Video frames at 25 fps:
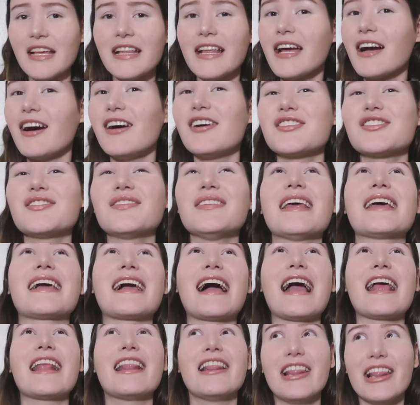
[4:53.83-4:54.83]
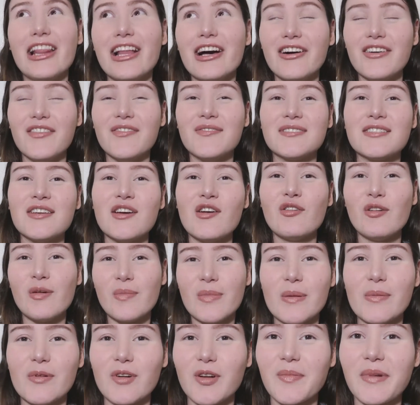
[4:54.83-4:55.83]
And I also like I loved
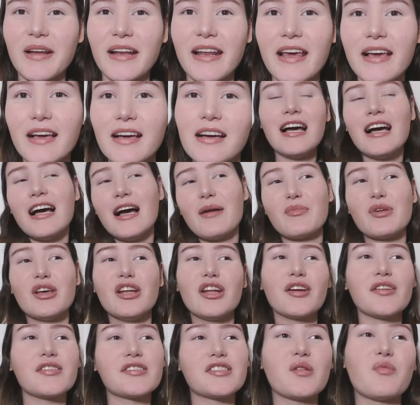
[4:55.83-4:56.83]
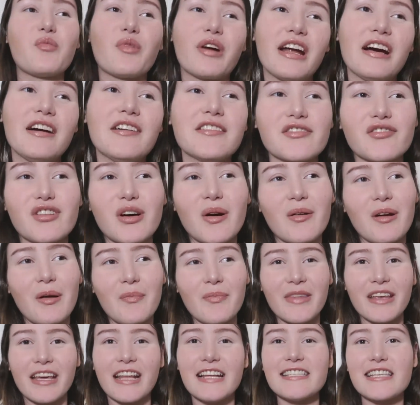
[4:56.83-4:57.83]
when people would be like, I'm gonna go somewhere else, or
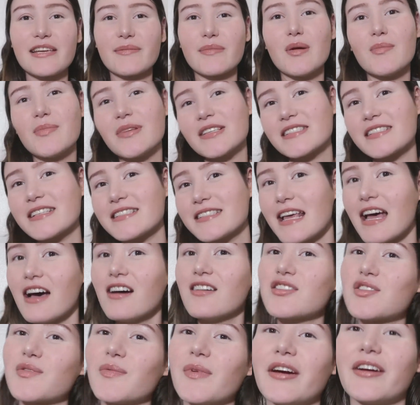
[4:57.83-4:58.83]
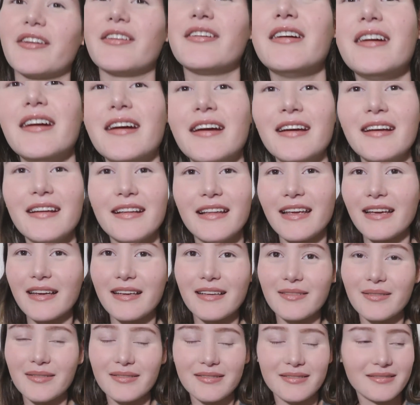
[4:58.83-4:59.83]
I'm gonna take my business elsewhere.
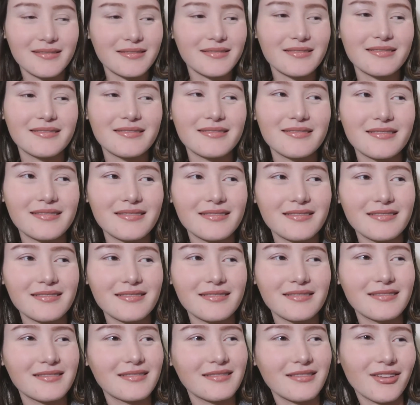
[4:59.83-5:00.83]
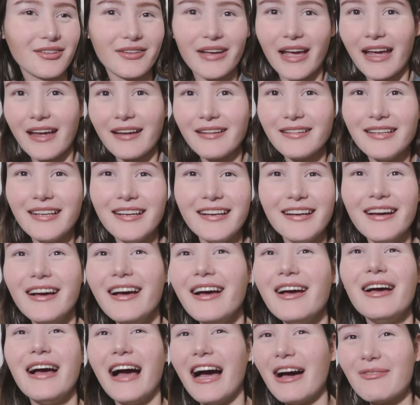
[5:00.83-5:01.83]
Like okay,
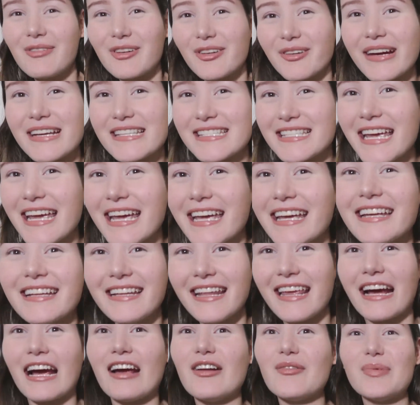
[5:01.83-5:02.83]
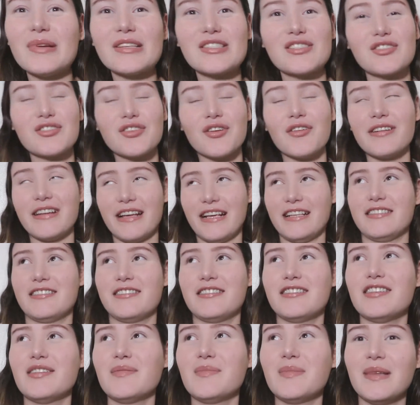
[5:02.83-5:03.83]
have a great day. Like I'd be so nice
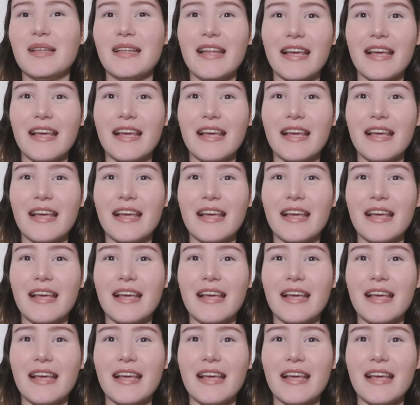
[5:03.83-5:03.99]
to them.